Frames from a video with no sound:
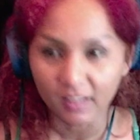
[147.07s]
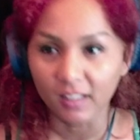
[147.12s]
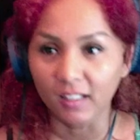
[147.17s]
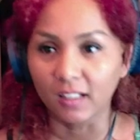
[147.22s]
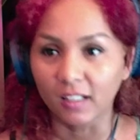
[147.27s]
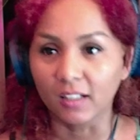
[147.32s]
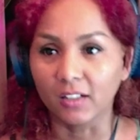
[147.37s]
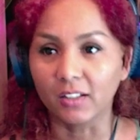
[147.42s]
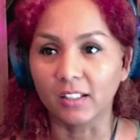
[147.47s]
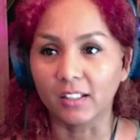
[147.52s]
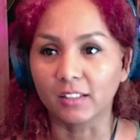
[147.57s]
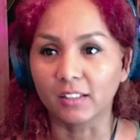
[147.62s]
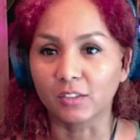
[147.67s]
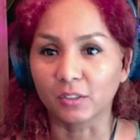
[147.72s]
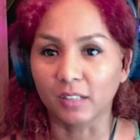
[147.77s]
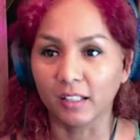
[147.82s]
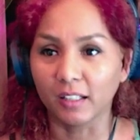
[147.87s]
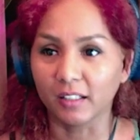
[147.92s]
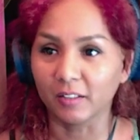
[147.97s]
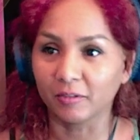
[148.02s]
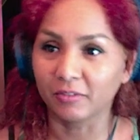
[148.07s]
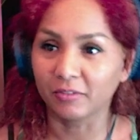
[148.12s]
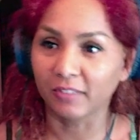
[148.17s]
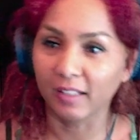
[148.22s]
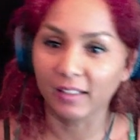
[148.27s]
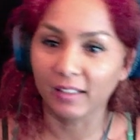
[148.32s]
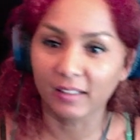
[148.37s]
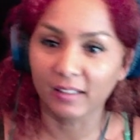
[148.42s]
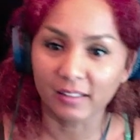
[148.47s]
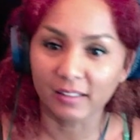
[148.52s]
I'm gonna try and
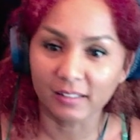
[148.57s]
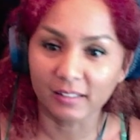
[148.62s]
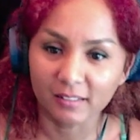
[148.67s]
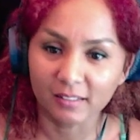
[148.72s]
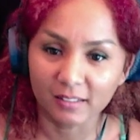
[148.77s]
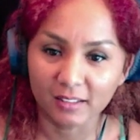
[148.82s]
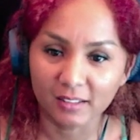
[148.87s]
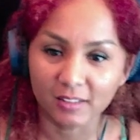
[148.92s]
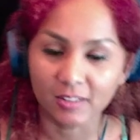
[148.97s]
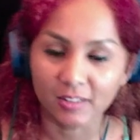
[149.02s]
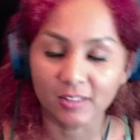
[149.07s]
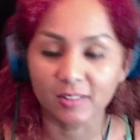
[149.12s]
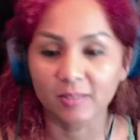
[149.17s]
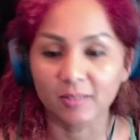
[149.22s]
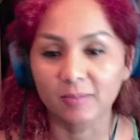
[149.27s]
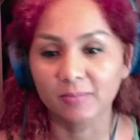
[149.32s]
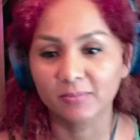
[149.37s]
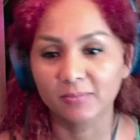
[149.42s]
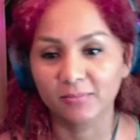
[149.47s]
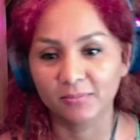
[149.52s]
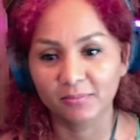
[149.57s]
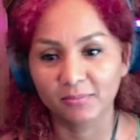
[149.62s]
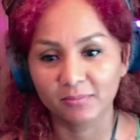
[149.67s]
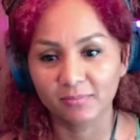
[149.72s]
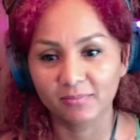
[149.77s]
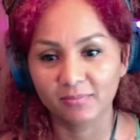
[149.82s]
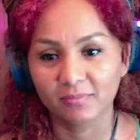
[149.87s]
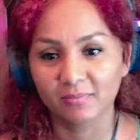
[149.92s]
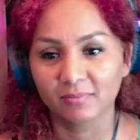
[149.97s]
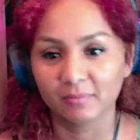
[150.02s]
find, you know,
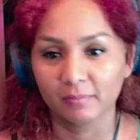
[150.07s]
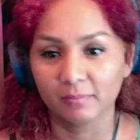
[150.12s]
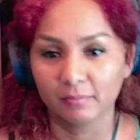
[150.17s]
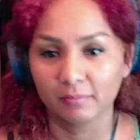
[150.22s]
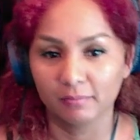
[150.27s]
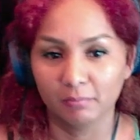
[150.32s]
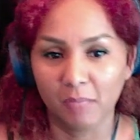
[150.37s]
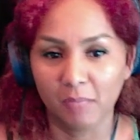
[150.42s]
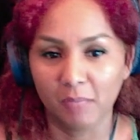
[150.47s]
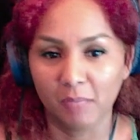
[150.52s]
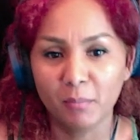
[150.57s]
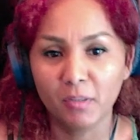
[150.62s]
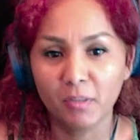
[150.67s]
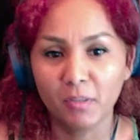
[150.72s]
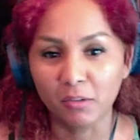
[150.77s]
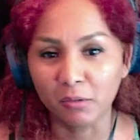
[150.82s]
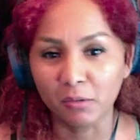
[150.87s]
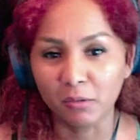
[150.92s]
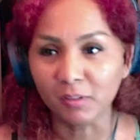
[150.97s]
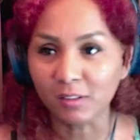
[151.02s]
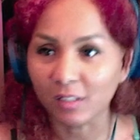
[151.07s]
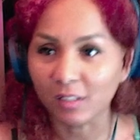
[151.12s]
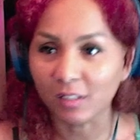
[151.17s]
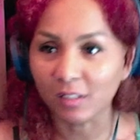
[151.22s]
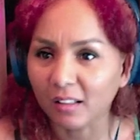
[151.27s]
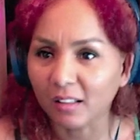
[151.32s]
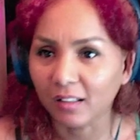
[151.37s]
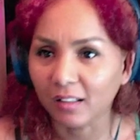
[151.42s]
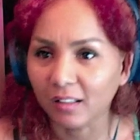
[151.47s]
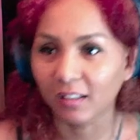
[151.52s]
my
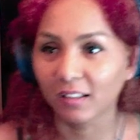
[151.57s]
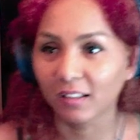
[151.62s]
music.